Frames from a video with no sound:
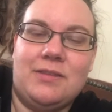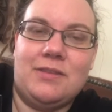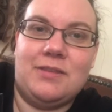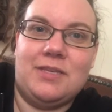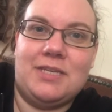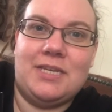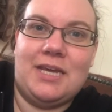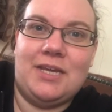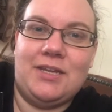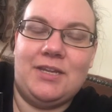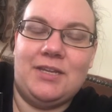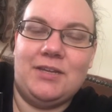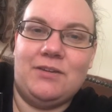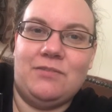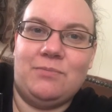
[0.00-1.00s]
the day
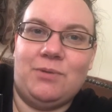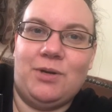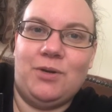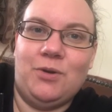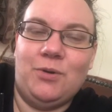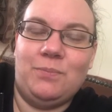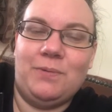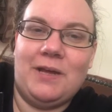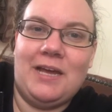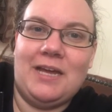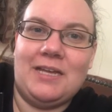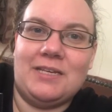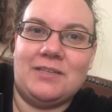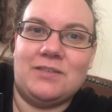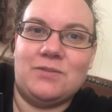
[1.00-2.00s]
of my op
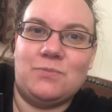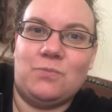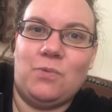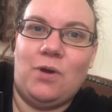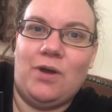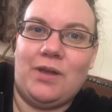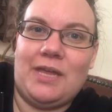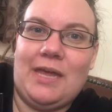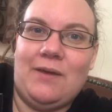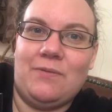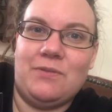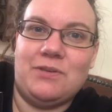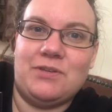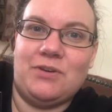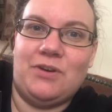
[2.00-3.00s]
and work
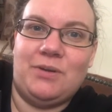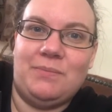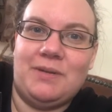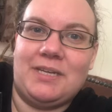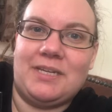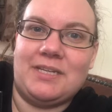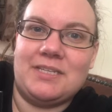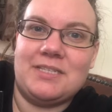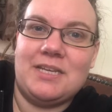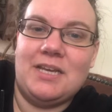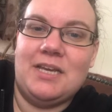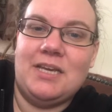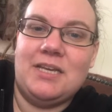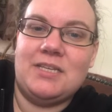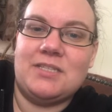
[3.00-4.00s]
out the timings.
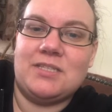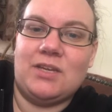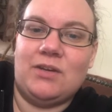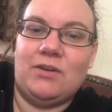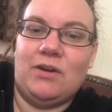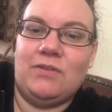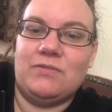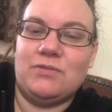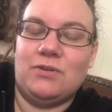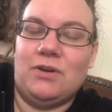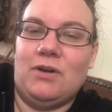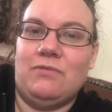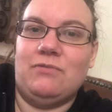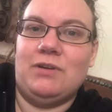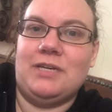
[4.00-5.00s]
So
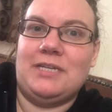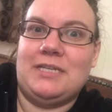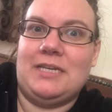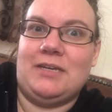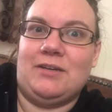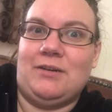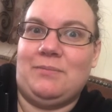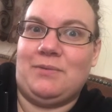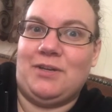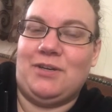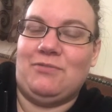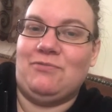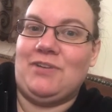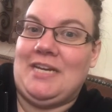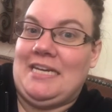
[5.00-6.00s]
I've written it down and I'm going to
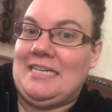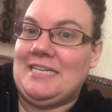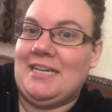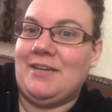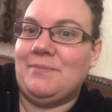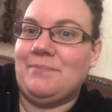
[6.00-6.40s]
read it.